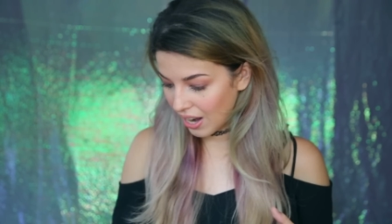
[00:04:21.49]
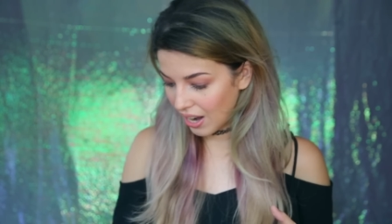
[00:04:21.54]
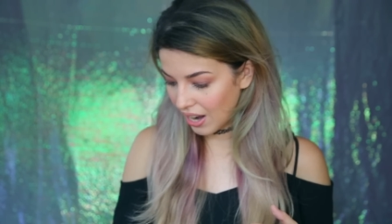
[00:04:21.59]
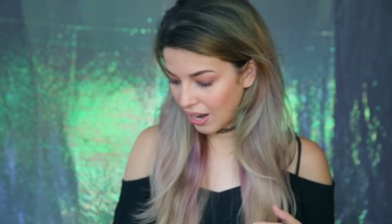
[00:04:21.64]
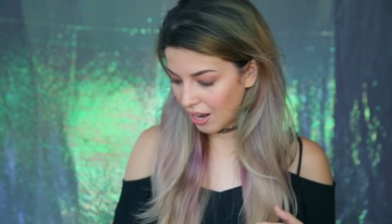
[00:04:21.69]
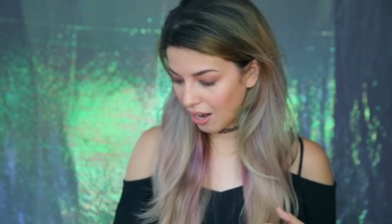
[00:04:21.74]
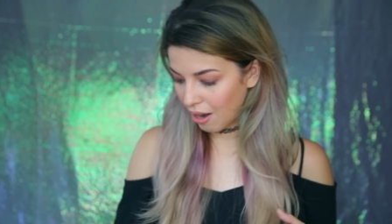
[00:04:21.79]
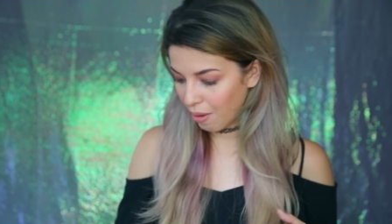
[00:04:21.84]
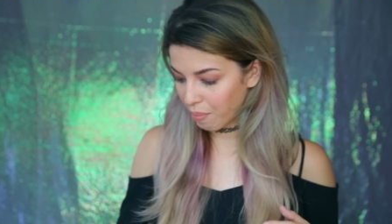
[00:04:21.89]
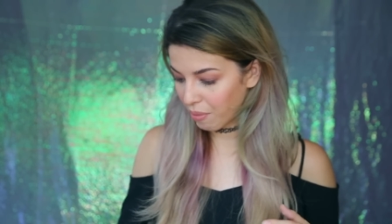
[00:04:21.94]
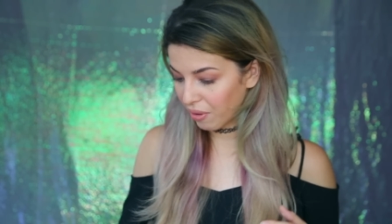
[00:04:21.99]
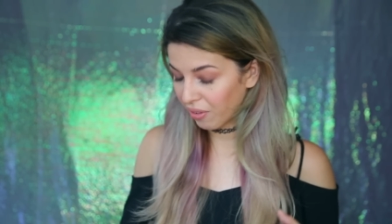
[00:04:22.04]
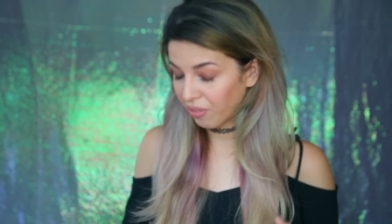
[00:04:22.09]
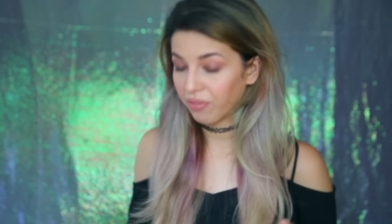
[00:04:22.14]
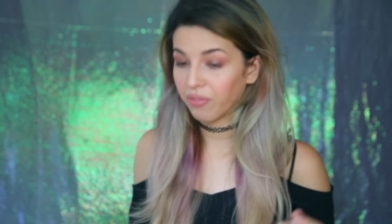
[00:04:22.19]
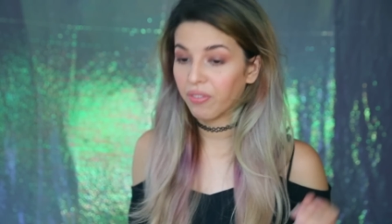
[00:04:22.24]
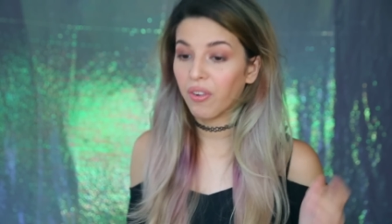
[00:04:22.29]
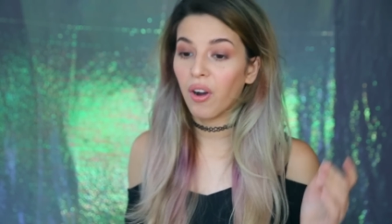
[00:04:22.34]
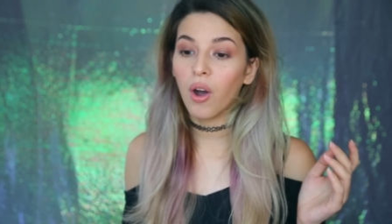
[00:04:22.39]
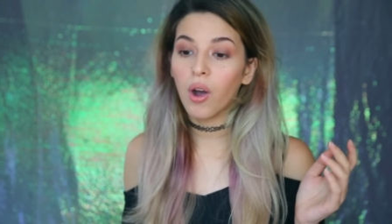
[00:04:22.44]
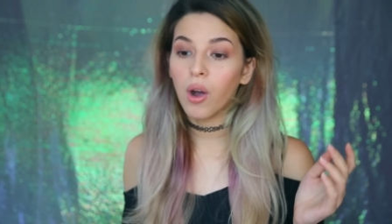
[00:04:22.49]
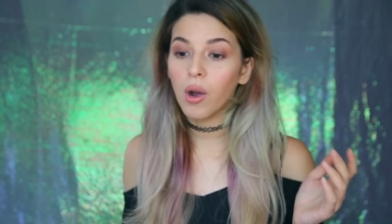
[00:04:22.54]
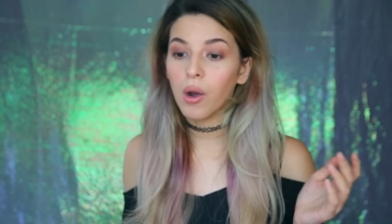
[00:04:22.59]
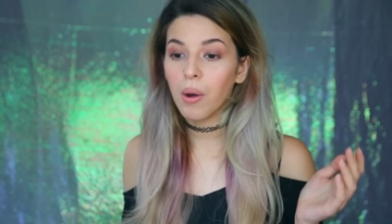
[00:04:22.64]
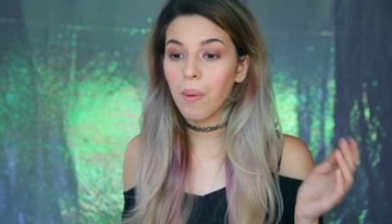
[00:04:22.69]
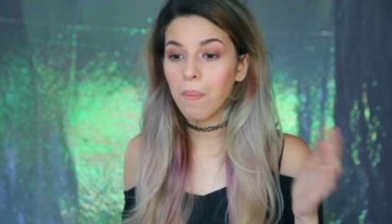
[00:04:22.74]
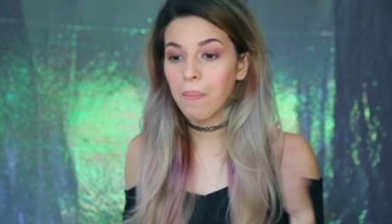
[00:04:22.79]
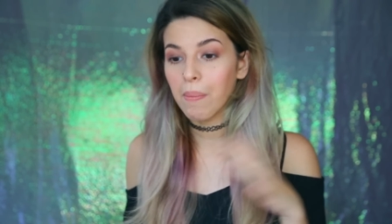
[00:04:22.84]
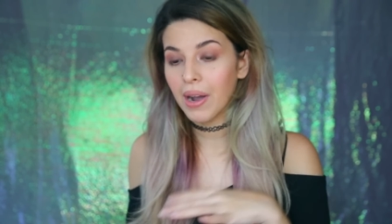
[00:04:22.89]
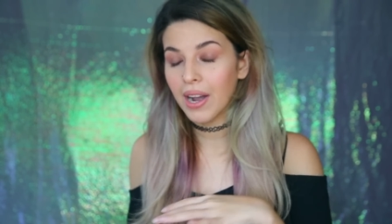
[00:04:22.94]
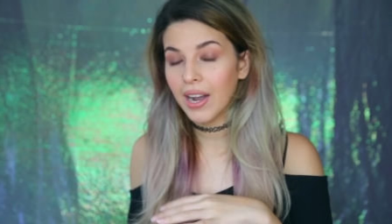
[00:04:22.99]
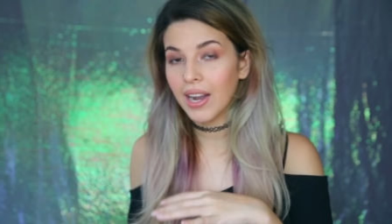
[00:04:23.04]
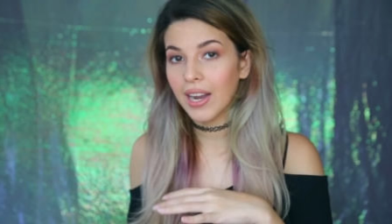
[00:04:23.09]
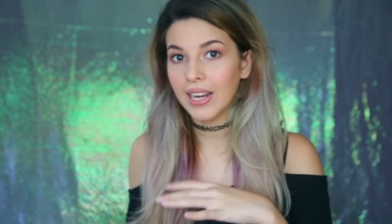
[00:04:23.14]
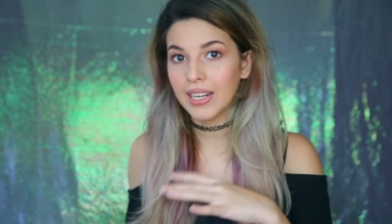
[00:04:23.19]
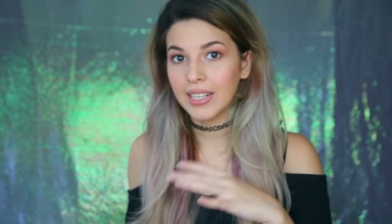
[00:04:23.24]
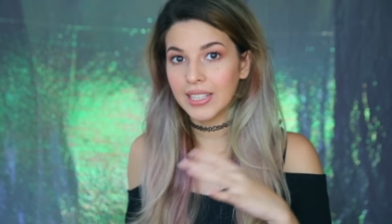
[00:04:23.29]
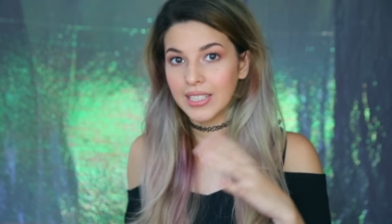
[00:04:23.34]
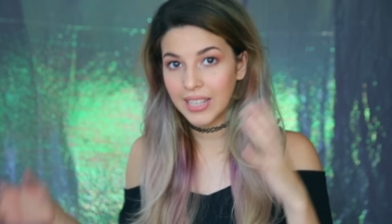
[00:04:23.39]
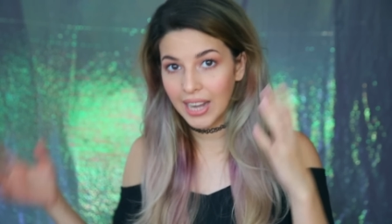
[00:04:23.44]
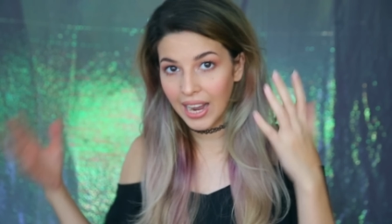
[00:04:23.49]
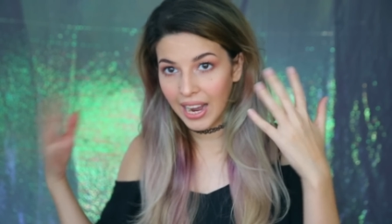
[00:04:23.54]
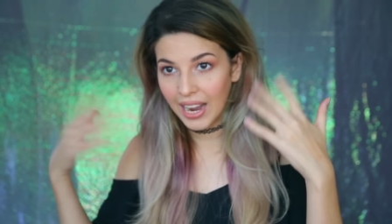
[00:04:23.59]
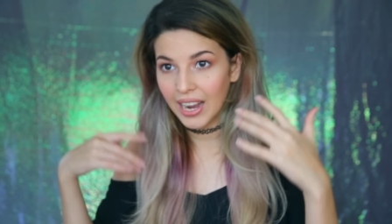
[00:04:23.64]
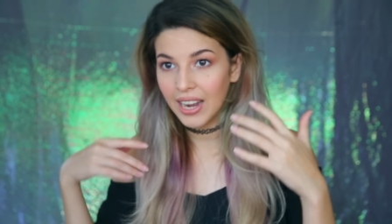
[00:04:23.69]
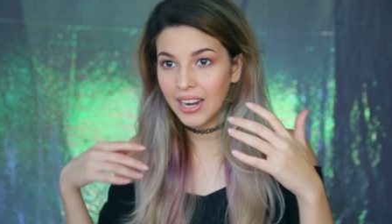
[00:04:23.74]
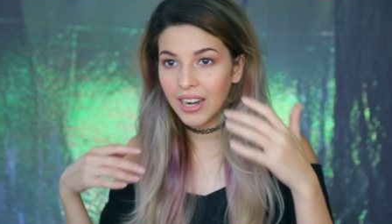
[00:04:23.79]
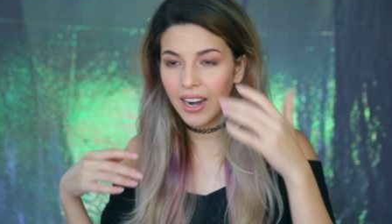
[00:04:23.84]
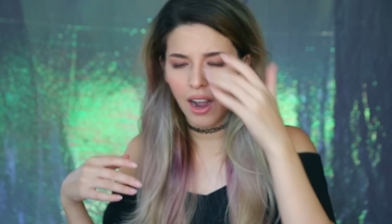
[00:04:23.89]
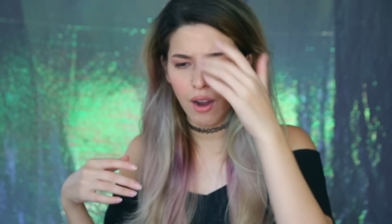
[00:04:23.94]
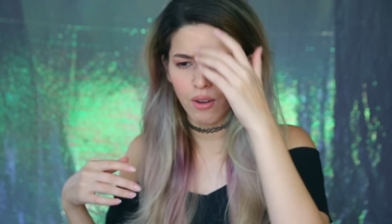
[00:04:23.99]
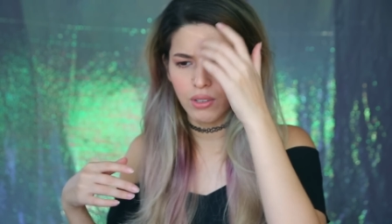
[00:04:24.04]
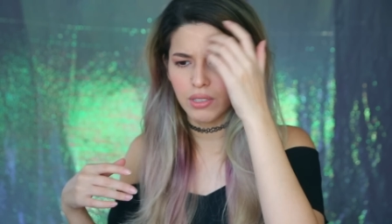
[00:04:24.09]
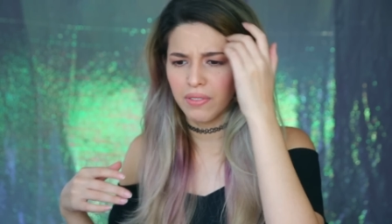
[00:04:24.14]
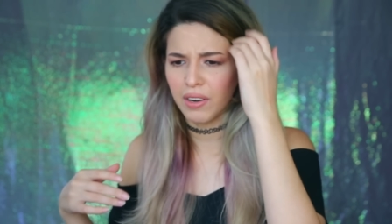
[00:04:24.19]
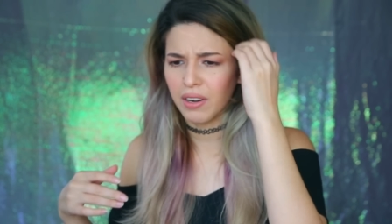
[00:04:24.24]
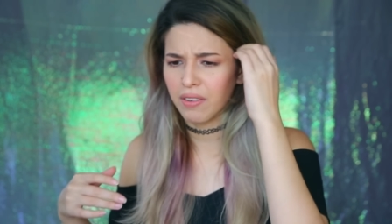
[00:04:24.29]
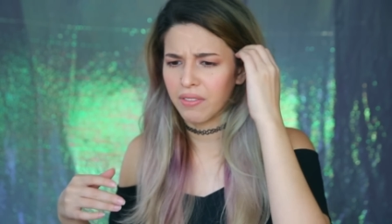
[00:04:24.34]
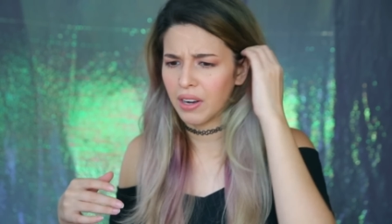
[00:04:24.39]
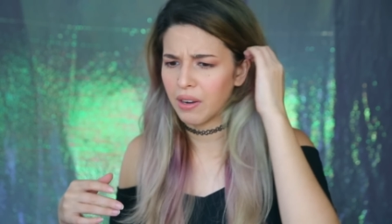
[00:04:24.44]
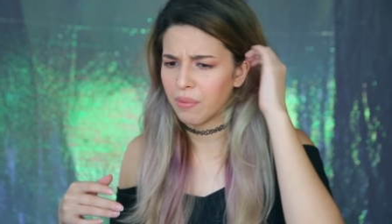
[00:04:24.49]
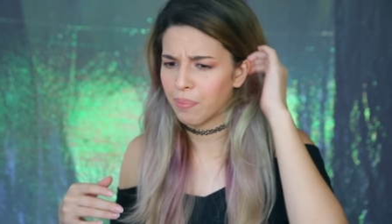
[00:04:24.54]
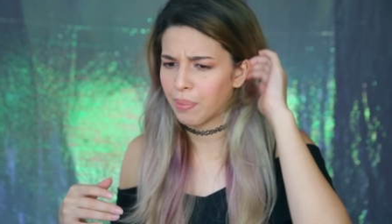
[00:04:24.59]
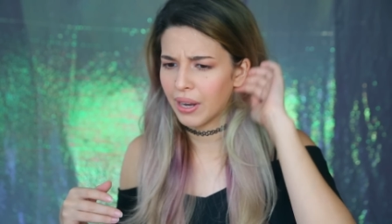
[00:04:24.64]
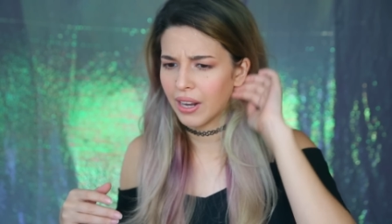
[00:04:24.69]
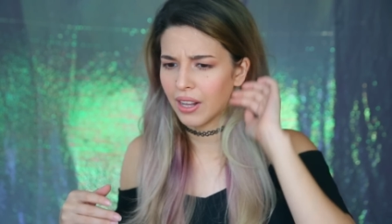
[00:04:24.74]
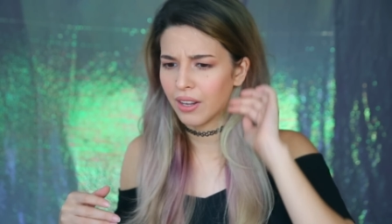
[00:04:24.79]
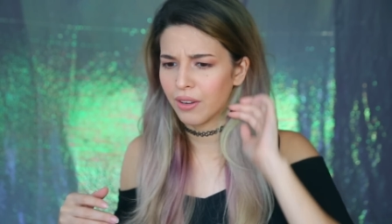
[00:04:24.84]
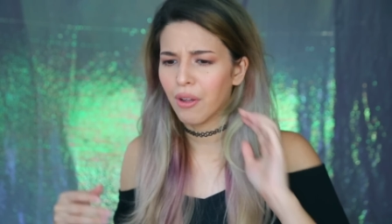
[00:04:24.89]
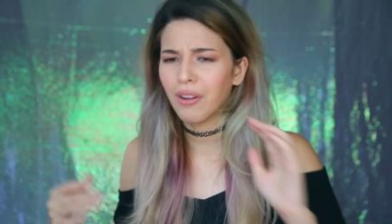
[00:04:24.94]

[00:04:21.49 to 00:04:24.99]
And before my tan, I was very, very pale.